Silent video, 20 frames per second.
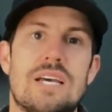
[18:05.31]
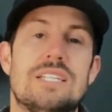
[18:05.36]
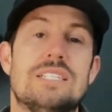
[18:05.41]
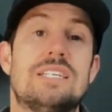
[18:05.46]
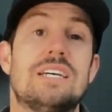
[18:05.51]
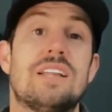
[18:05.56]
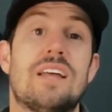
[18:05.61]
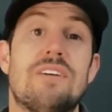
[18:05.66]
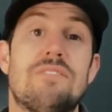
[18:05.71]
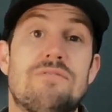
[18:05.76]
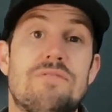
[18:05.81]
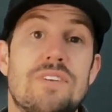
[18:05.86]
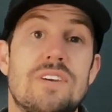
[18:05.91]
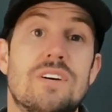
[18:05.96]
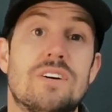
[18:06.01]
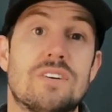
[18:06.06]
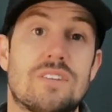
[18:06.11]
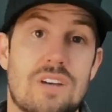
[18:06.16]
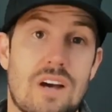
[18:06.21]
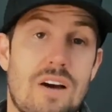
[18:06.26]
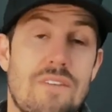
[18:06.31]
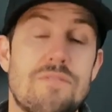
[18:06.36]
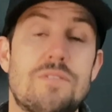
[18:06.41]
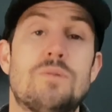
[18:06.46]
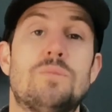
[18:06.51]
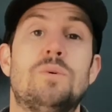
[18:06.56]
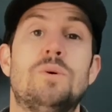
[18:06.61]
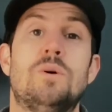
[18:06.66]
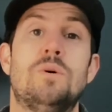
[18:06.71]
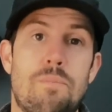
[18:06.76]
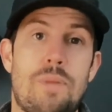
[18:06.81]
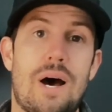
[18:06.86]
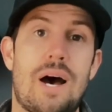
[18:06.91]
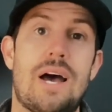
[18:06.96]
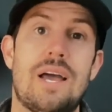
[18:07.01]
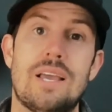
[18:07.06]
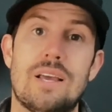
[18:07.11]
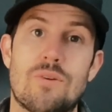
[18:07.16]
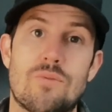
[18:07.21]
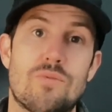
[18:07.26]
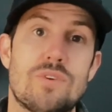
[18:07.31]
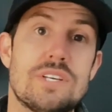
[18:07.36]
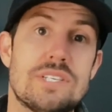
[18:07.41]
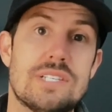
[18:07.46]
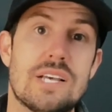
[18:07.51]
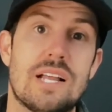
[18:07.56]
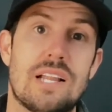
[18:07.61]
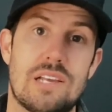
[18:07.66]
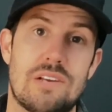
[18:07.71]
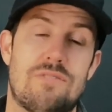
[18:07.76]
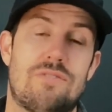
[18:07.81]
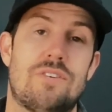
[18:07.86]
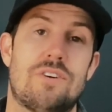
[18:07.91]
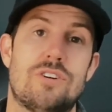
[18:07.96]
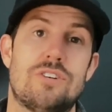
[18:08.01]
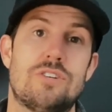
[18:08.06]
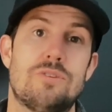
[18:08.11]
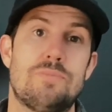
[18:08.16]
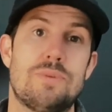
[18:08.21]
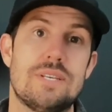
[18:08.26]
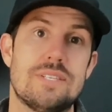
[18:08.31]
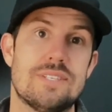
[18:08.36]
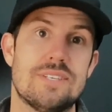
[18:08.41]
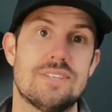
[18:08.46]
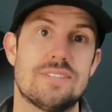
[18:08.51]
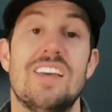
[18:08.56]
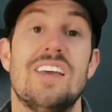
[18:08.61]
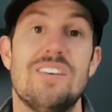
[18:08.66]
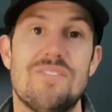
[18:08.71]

until I feel comfortable buying and reselling furniture pieces.